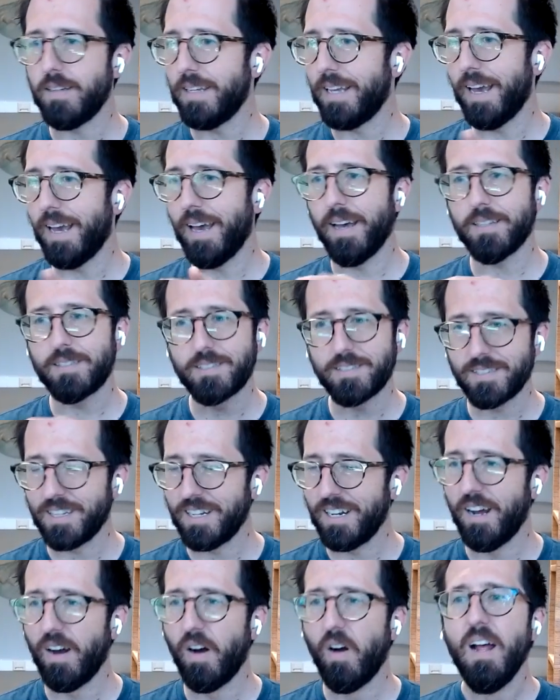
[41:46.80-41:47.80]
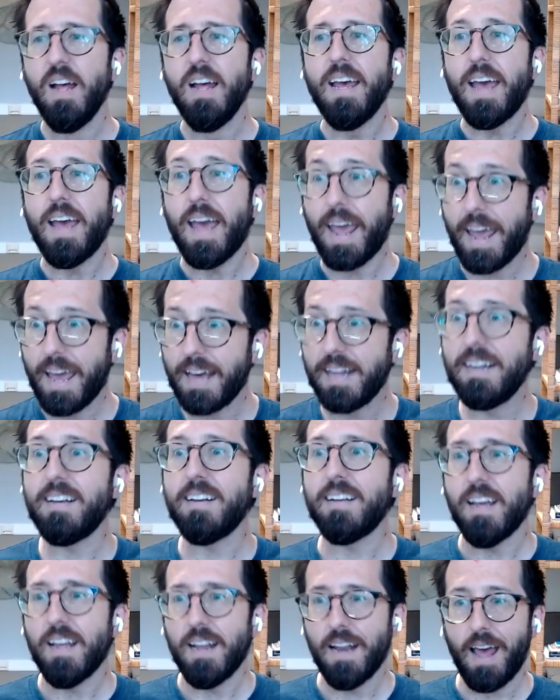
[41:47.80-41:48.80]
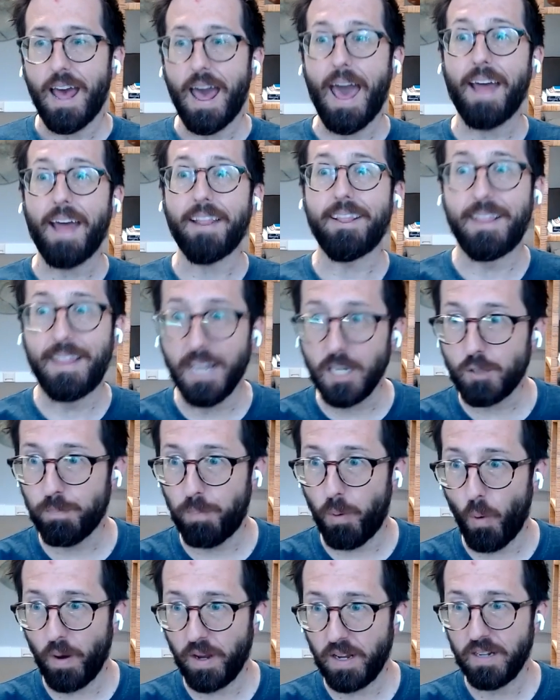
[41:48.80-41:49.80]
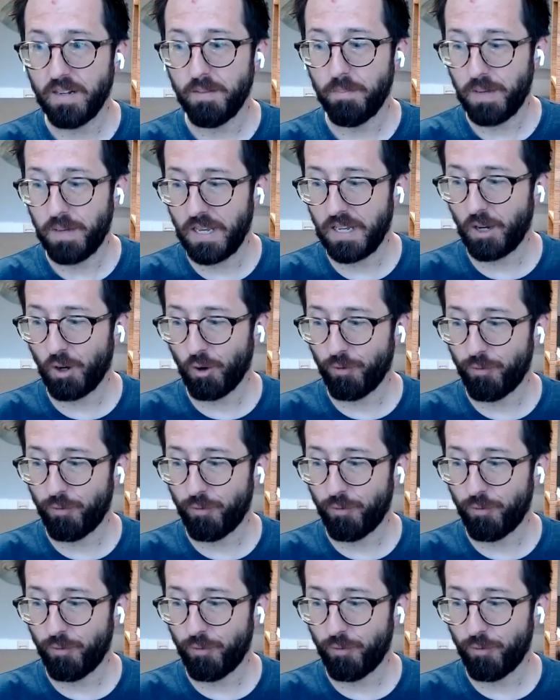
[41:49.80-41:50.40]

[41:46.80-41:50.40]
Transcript: done, yes, you know. And at this point,